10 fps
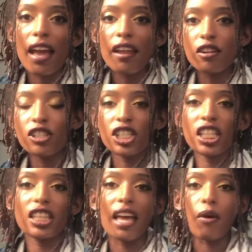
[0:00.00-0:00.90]

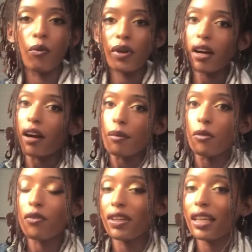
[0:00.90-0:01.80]
energy that we are
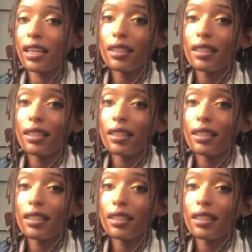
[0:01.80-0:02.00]
moving